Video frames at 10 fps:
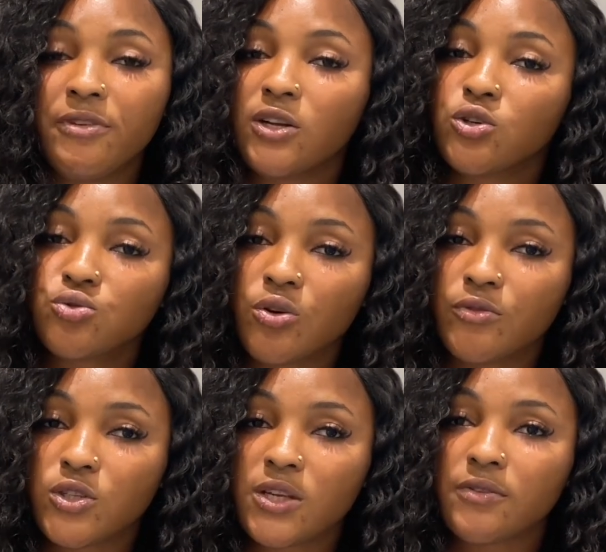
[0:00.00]
If you are not sure of
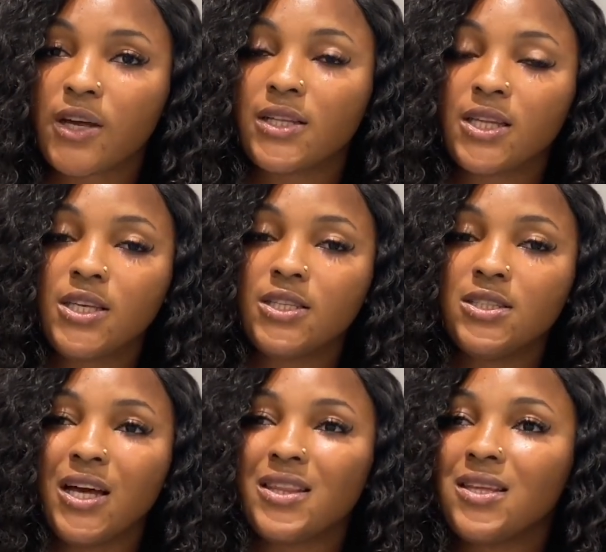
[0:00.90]
yourself, you can take it
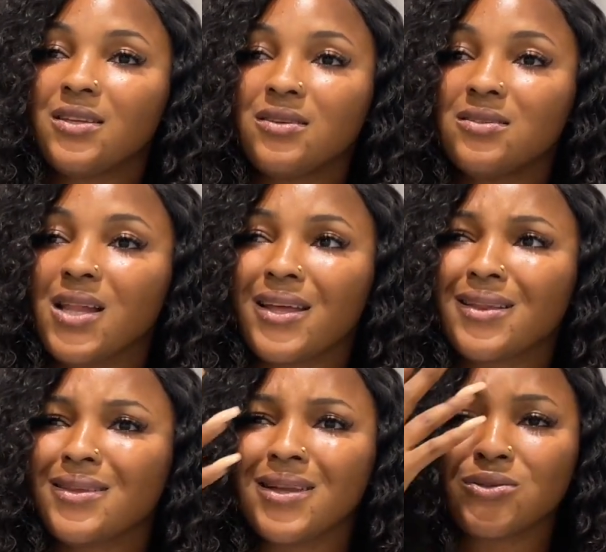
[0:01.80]
there. I think it's like
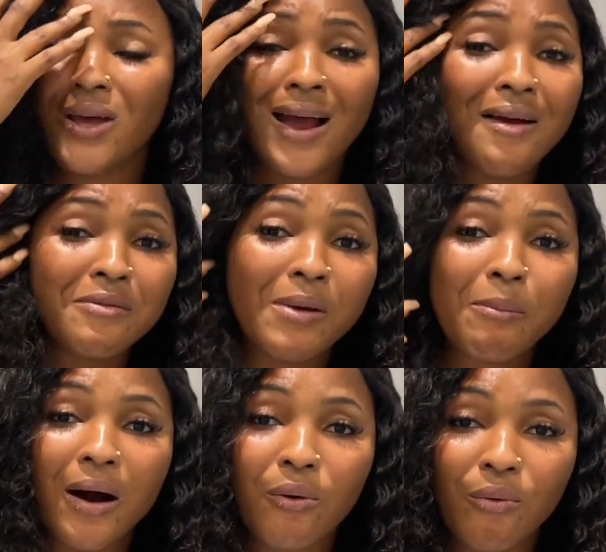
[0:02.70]
10,000. I can't
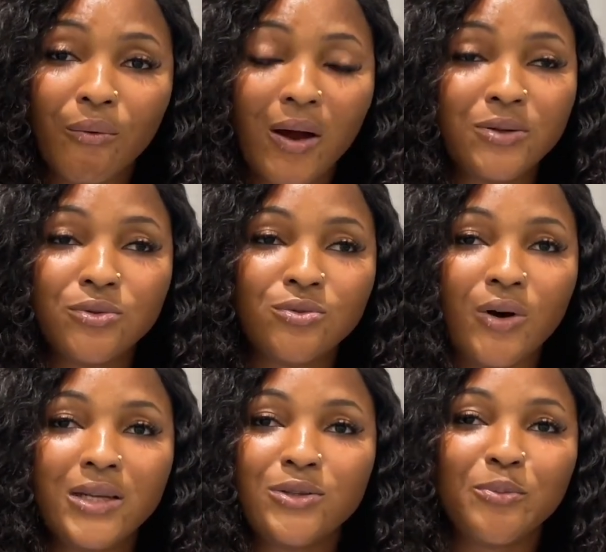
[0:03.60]
remember. I don't know.
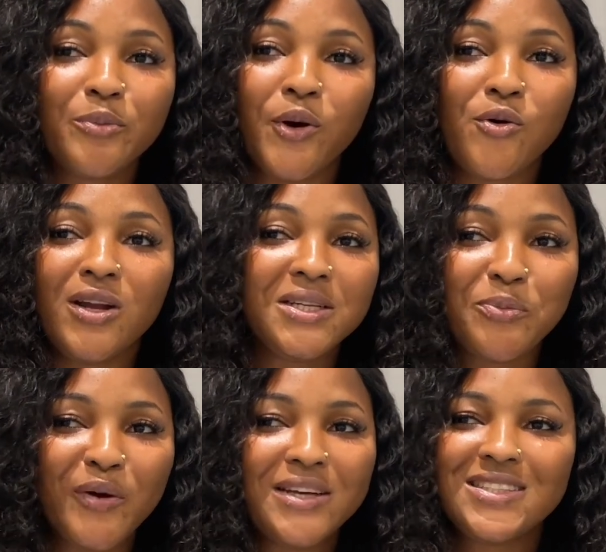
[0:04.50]
I did not call any
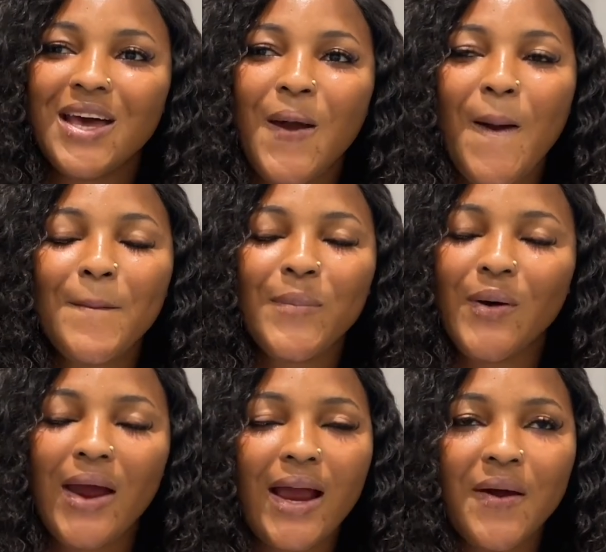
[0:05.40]
price,
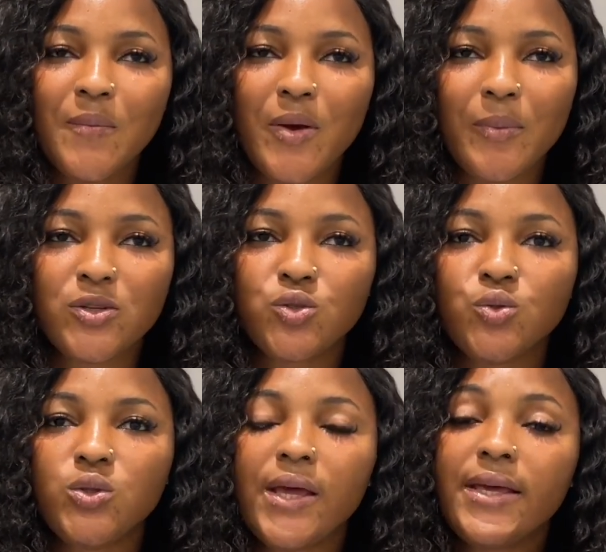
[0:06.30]
but I can't remember. So
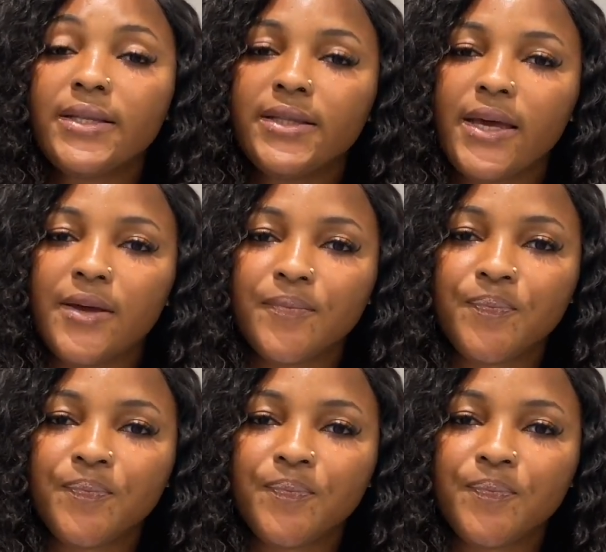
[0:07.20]
you take it there.